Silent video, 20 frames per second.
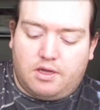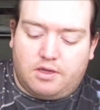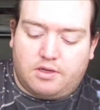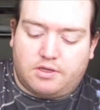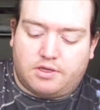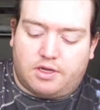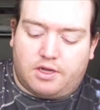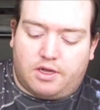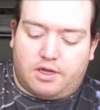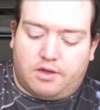
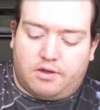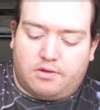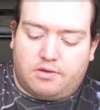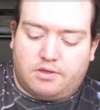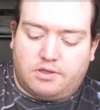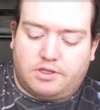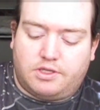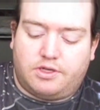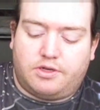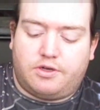say
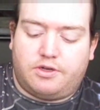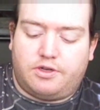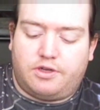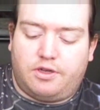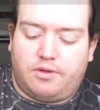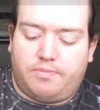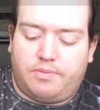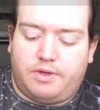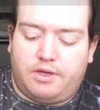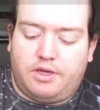0
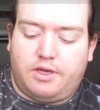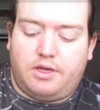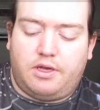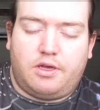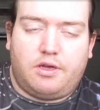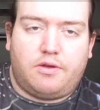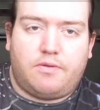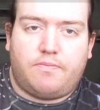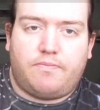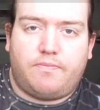dB,
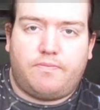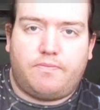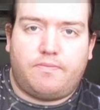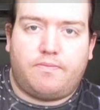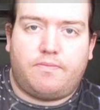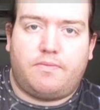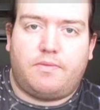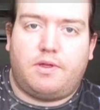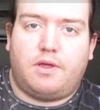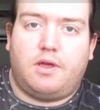
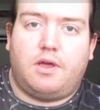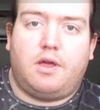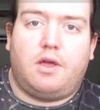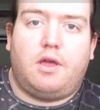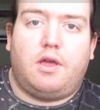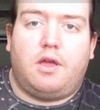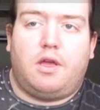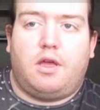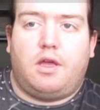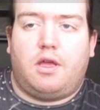
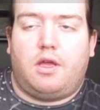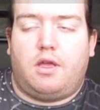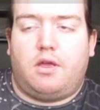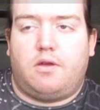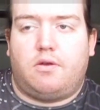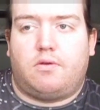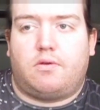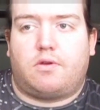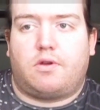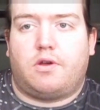it
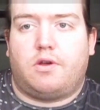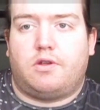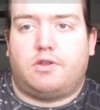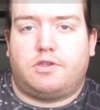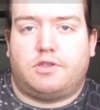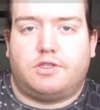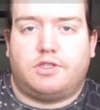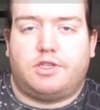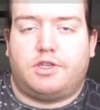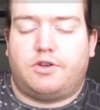will go to
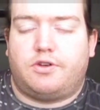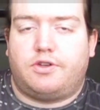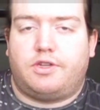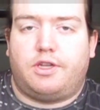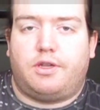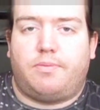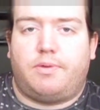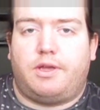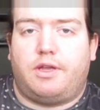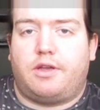0
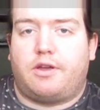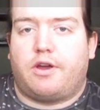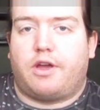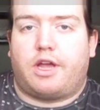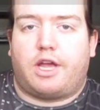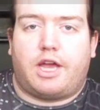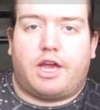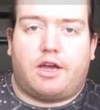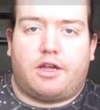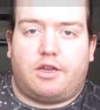dB
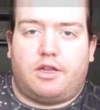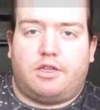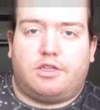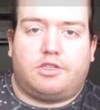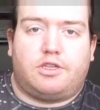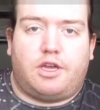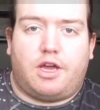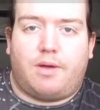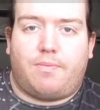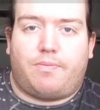going out
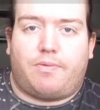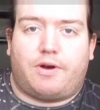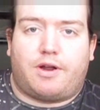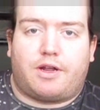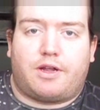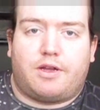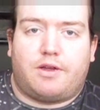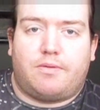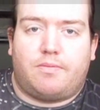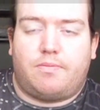into amp rack.
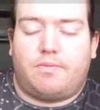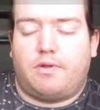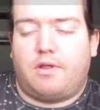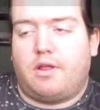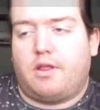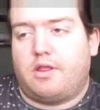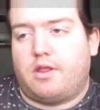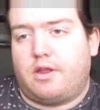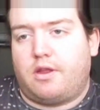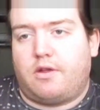
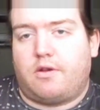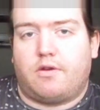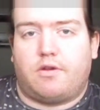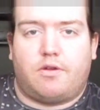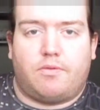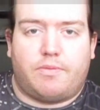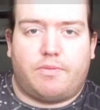And then you've got your